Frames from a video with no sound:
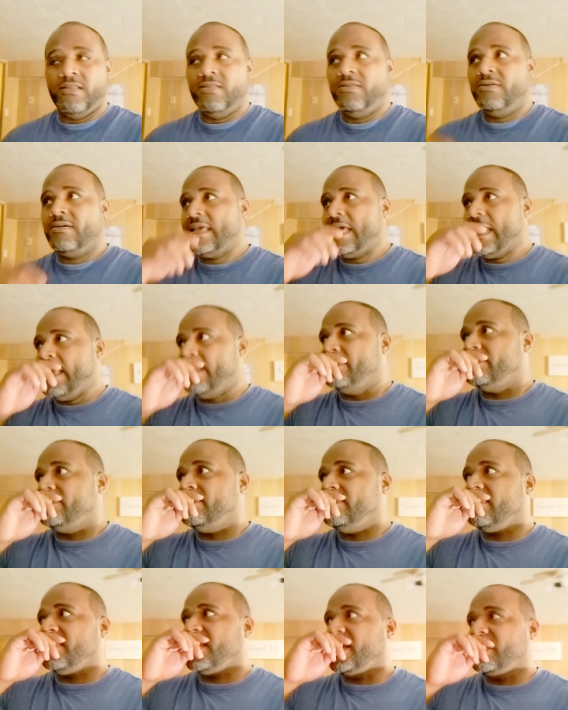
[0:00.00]
Look at
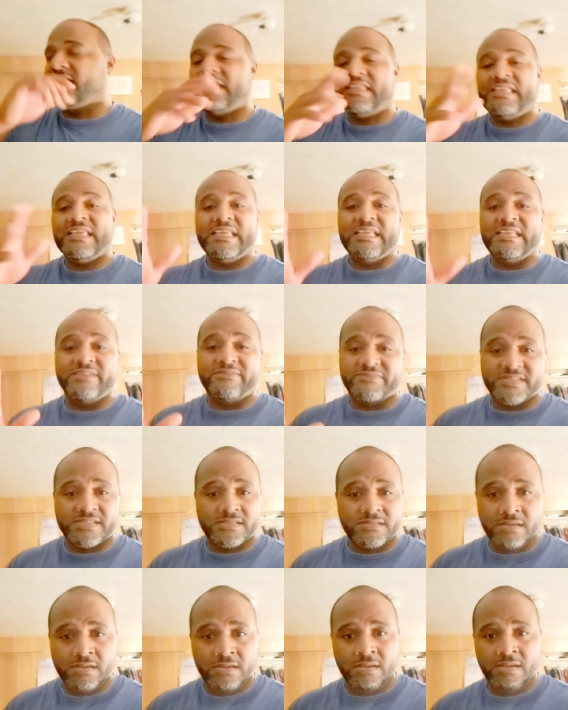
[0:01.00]

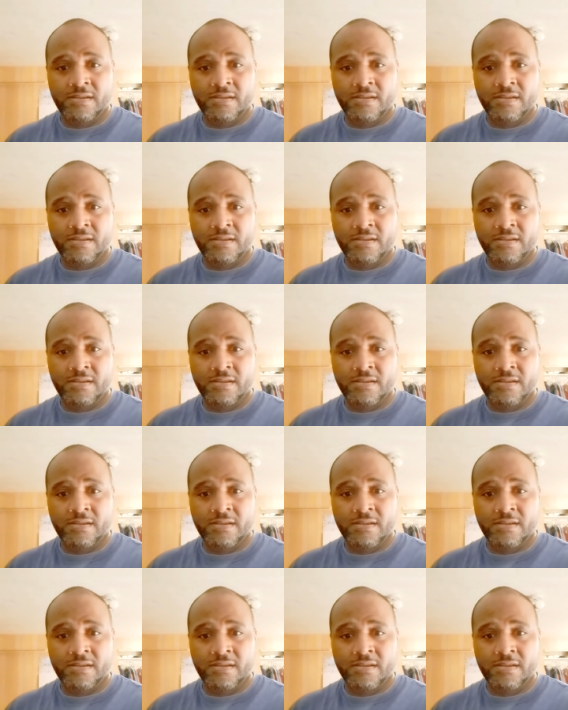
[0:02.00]
leaves,